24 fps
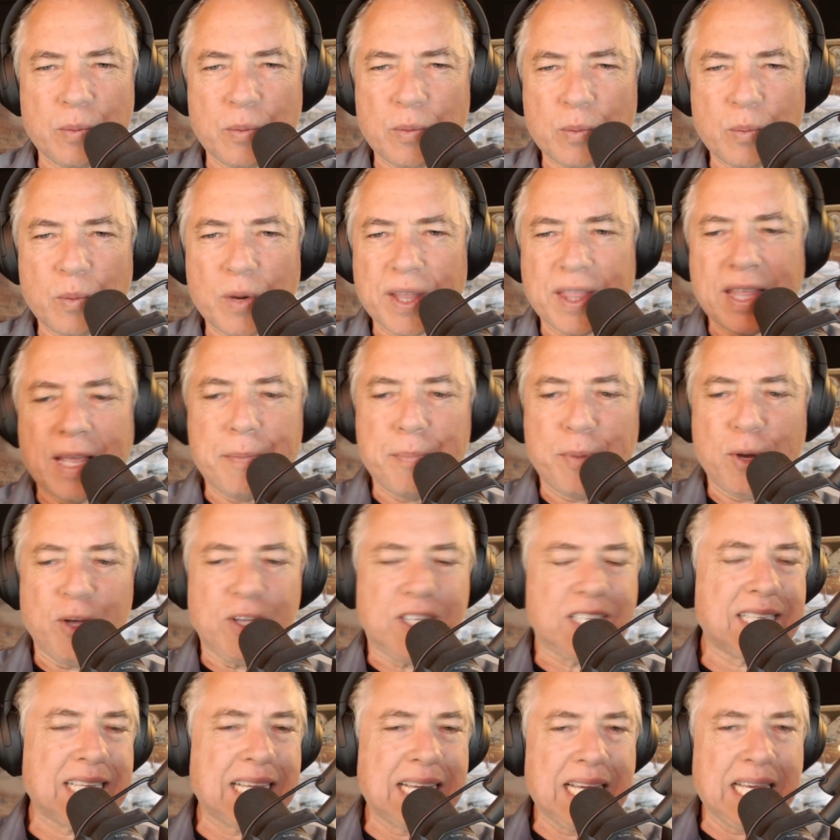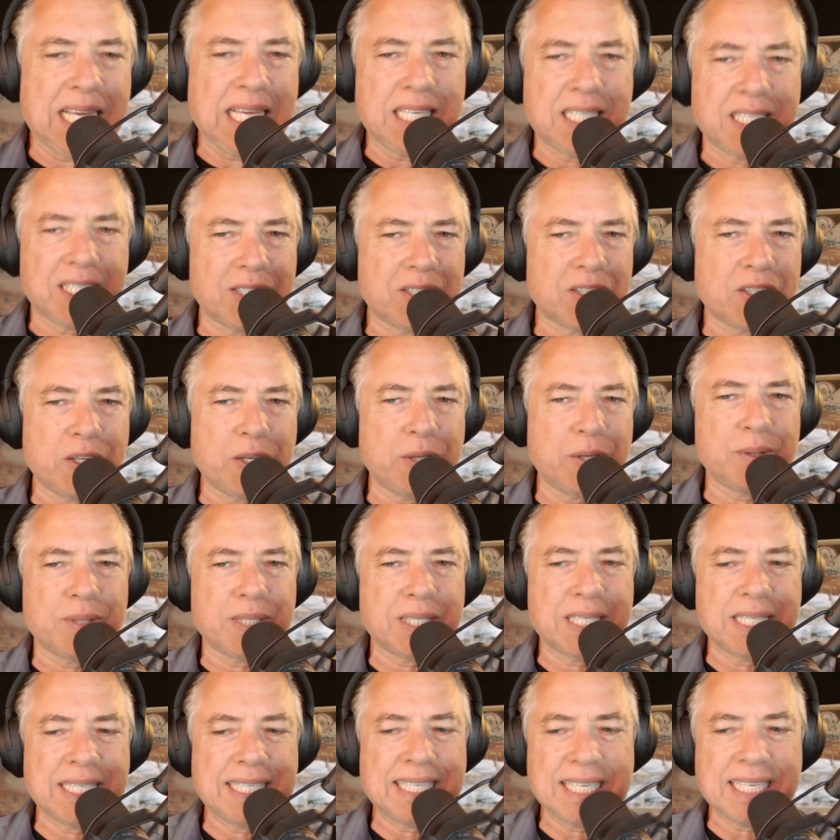what they both say is just so
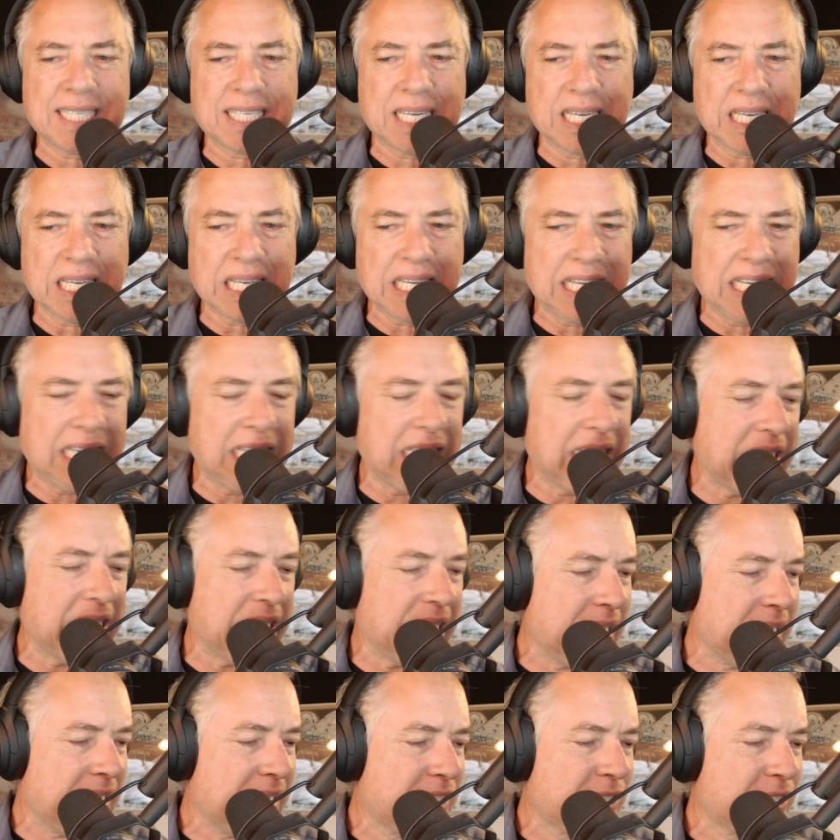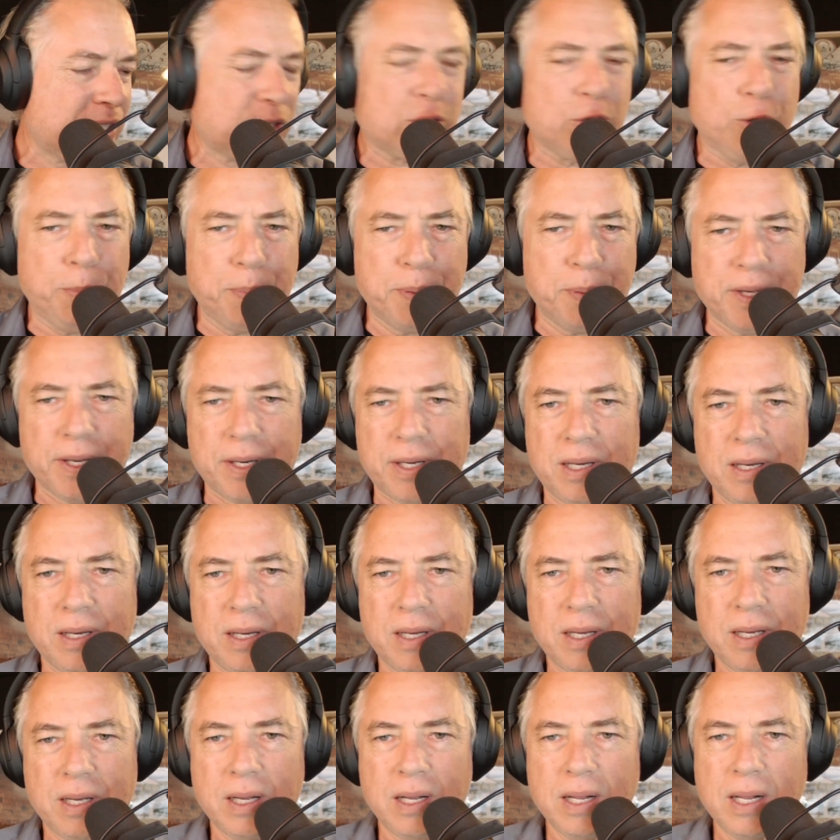consistently stupid
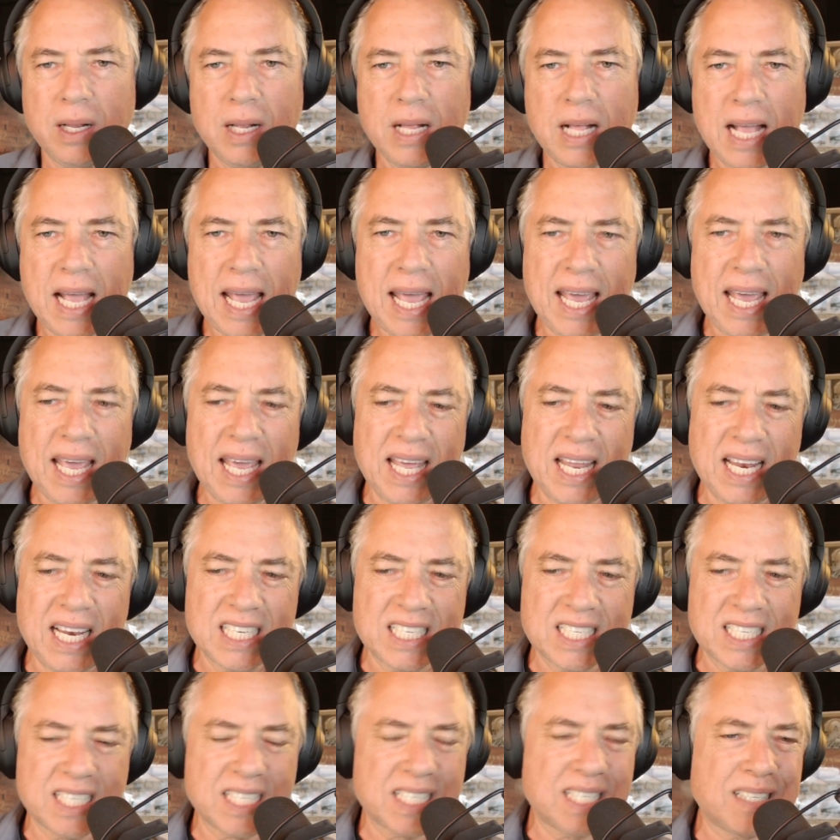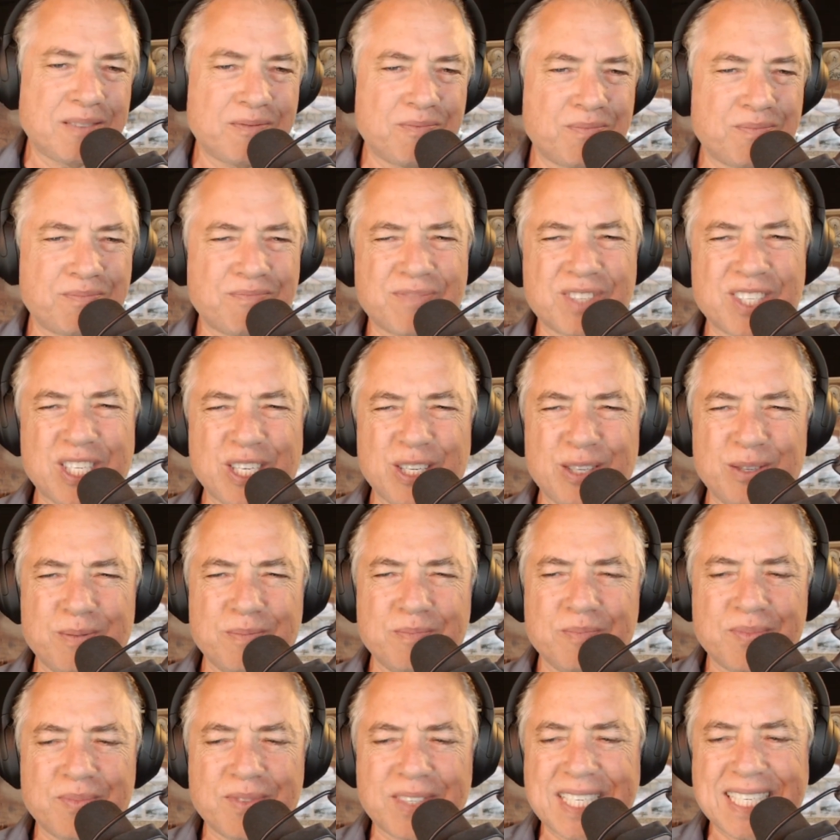and just so
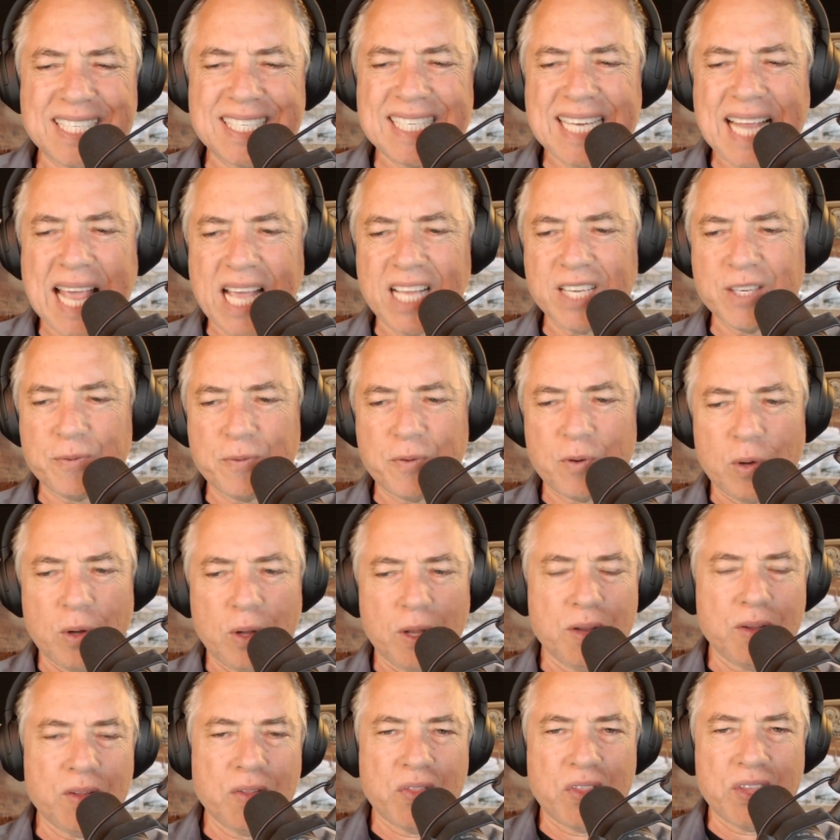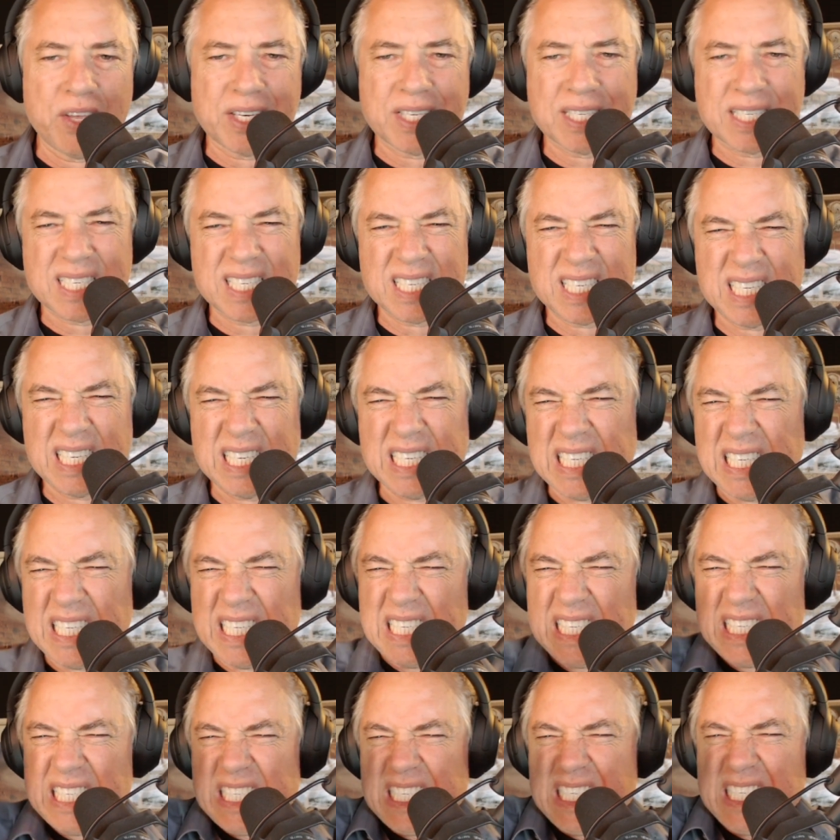distasteful that
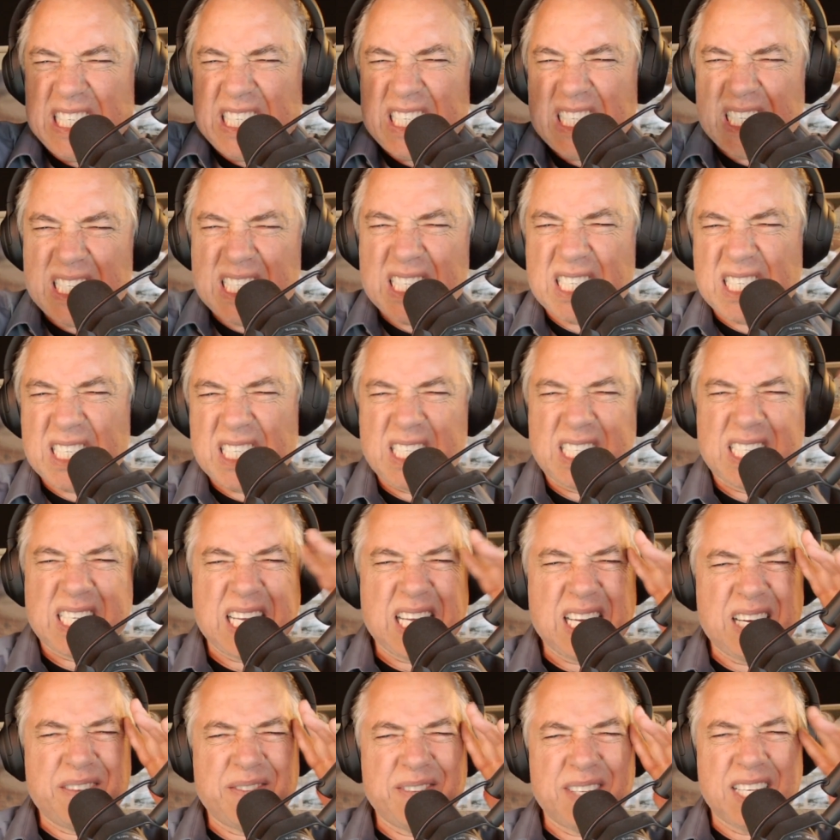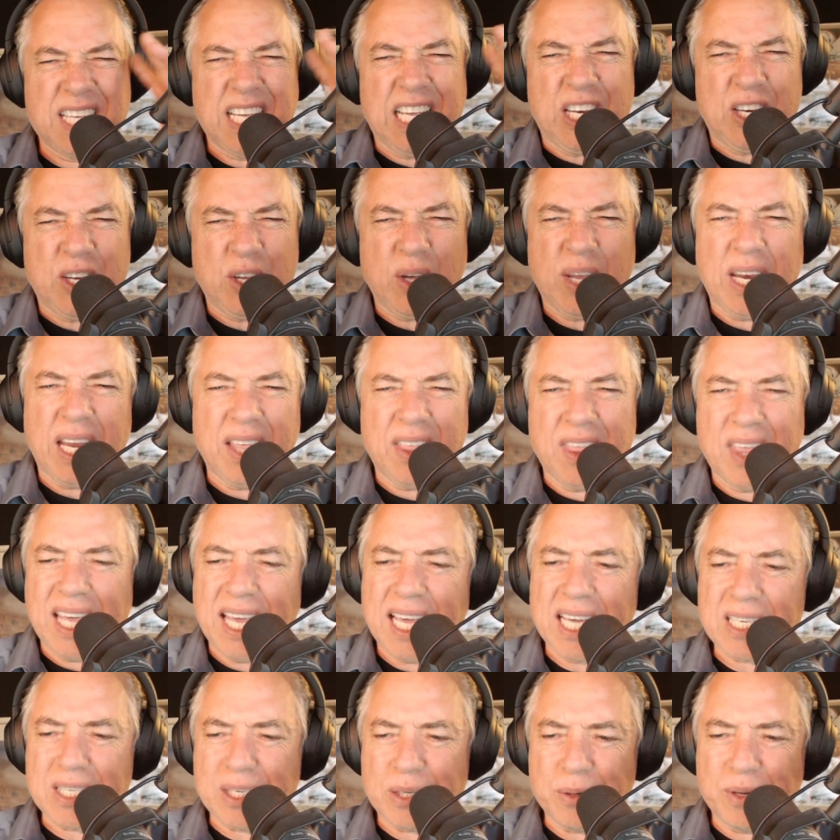it's just kind of a dirty
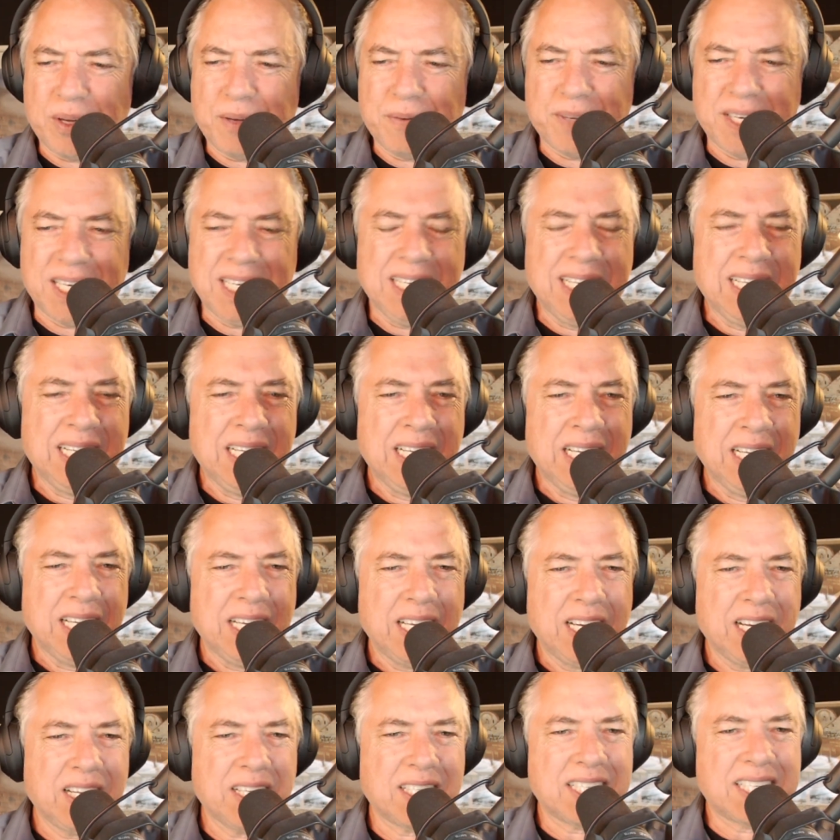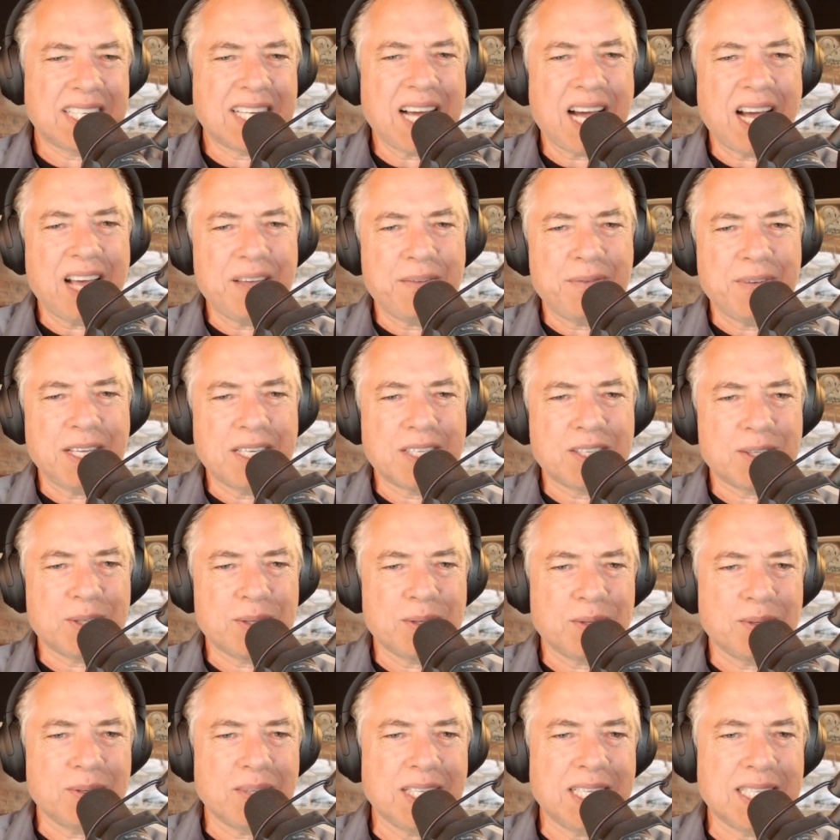thing to even, you know, dive
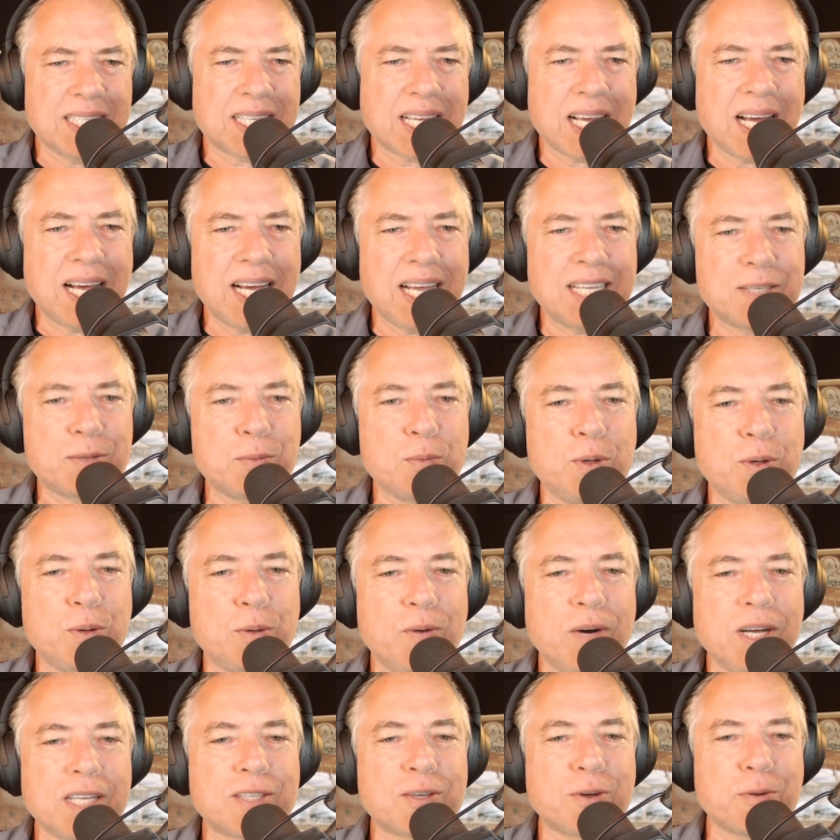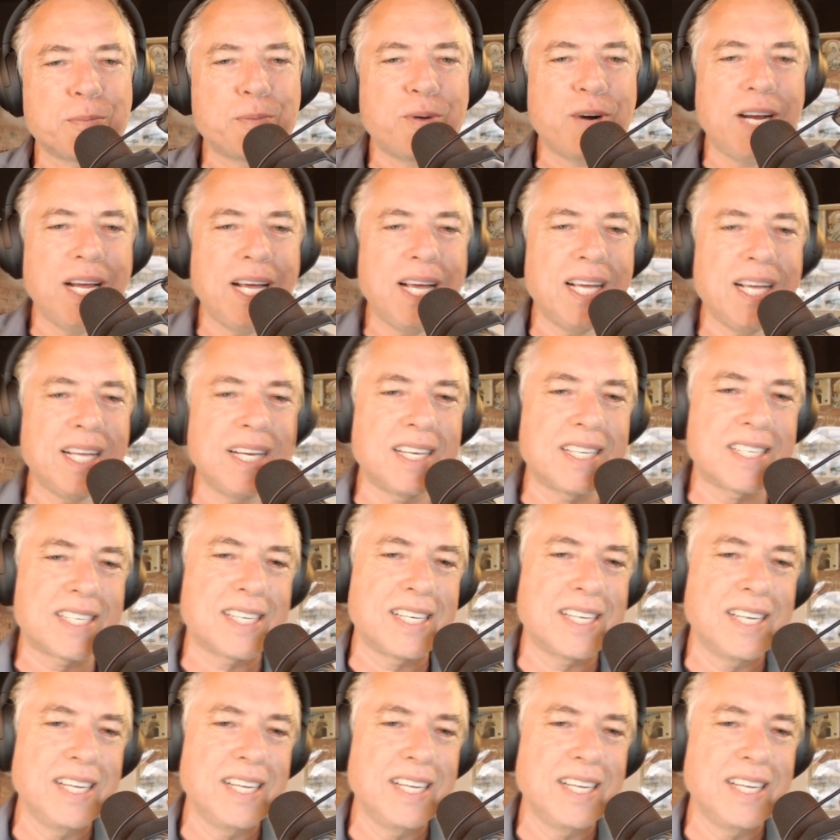into these guys. Will Russell's brand